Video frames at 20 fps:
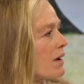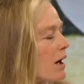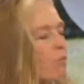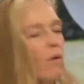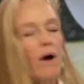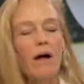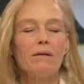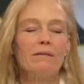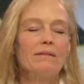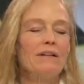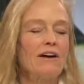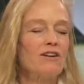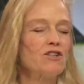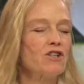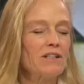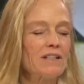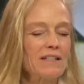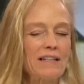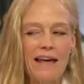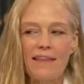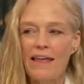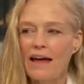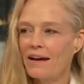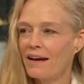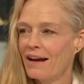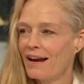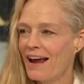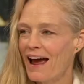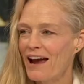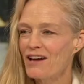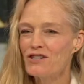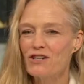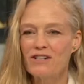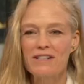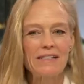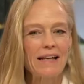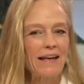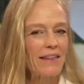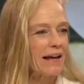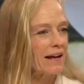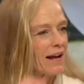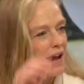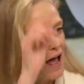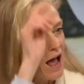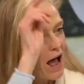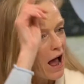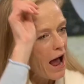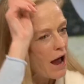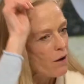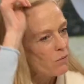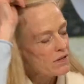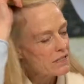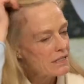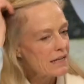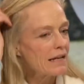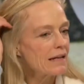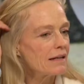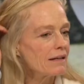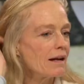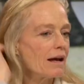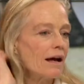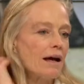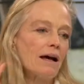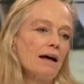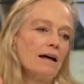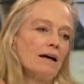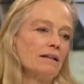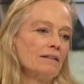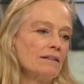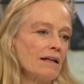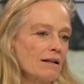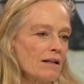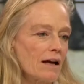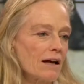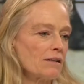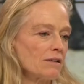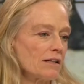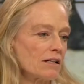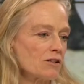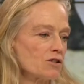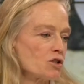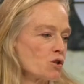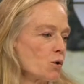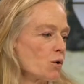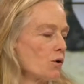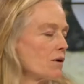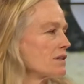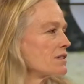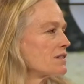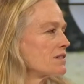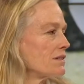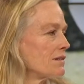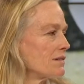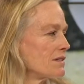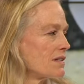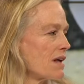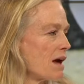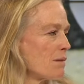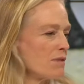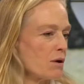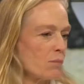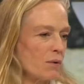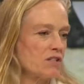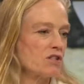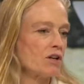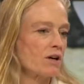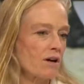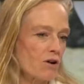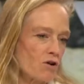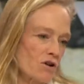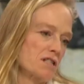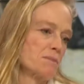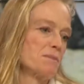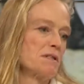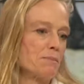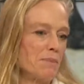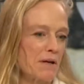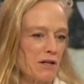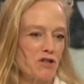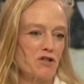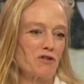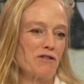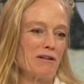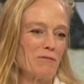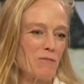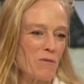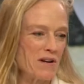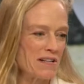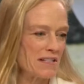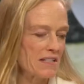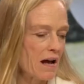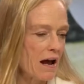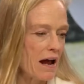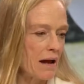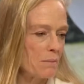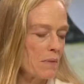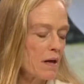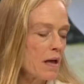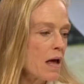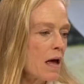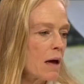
Well, I, I wouldn't want to do it. Yeah, because I'd be scared to. I was in a, uh, like a little tourist sub that we took a Christmas picture in one time.